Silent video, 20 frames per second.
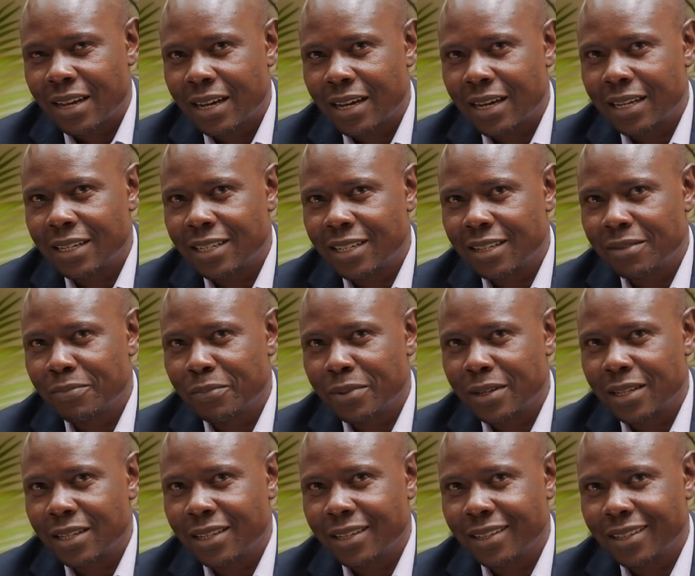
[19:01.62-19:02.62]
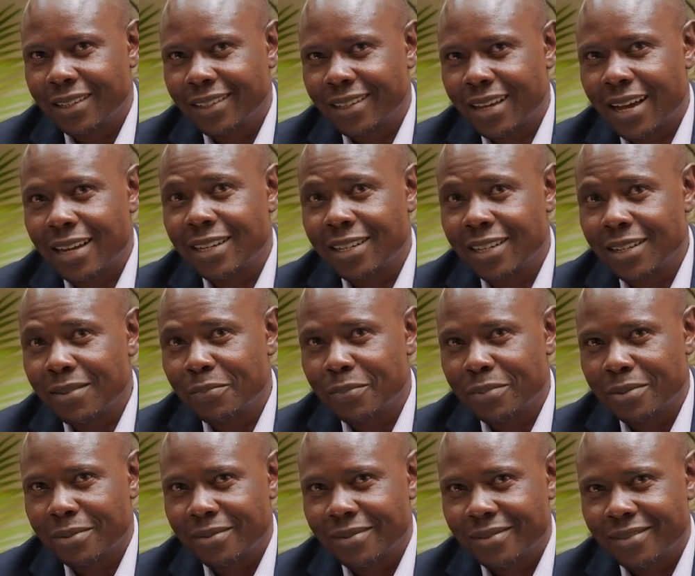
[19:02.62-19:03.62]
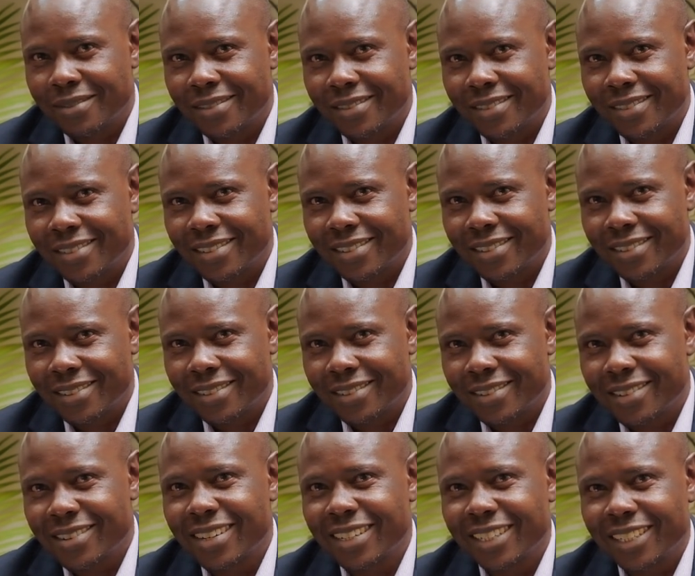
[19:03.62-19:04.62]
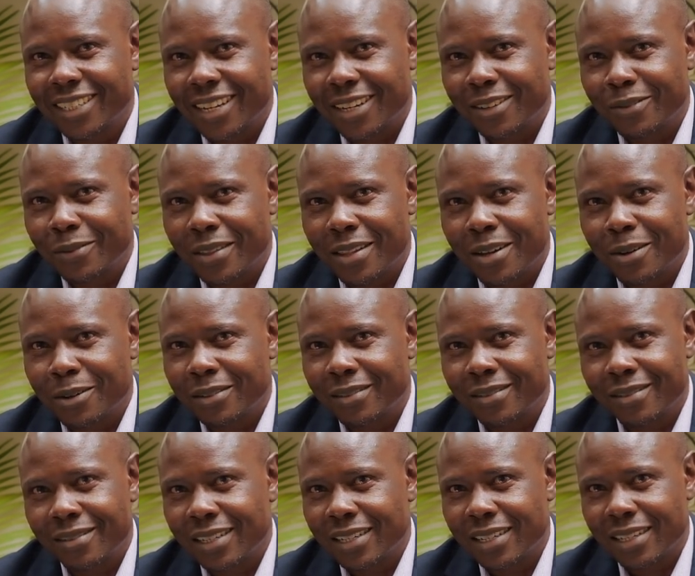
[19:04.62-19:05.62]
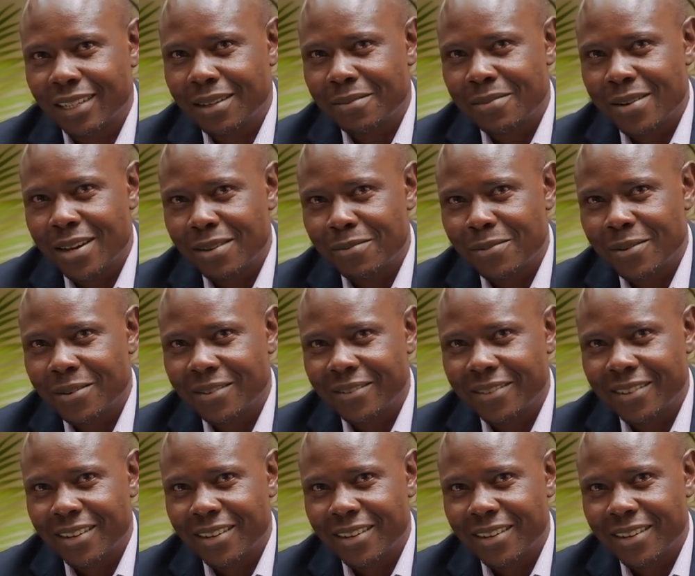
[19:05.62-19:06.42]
a deep Christian without reading the Bible?